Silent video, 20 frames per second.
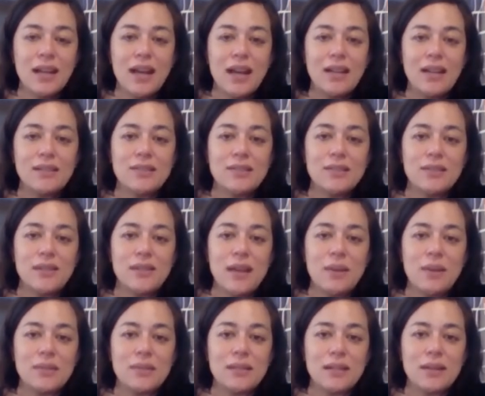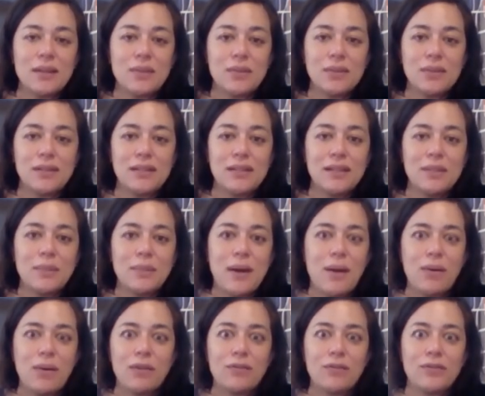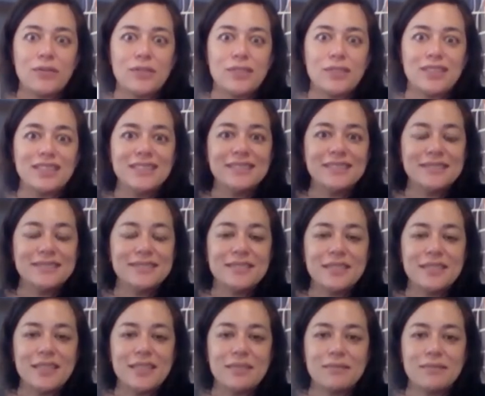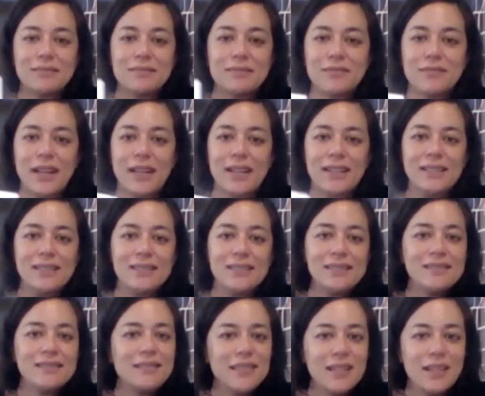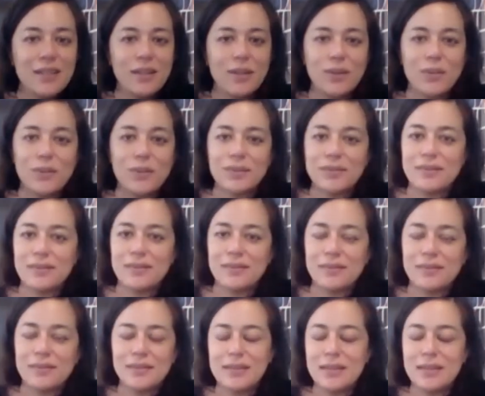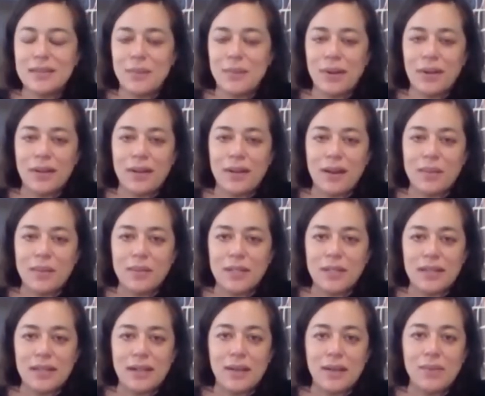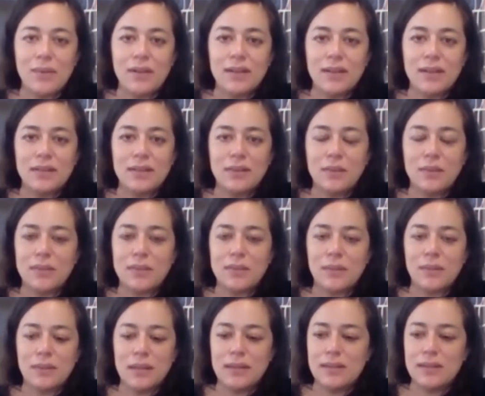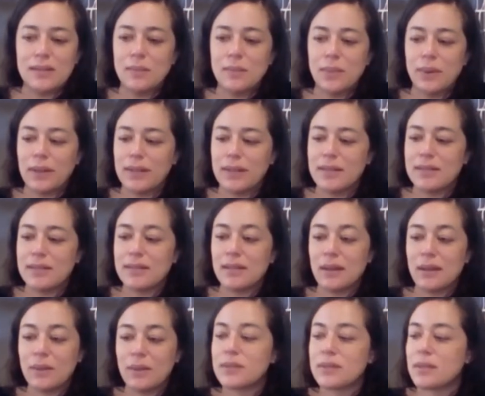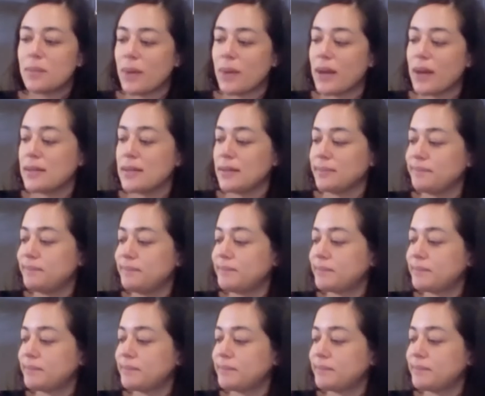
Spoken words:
And so that was like a really powerful, violent, you know, symbolic object that I wanted to represent with these bullets. That was surprising.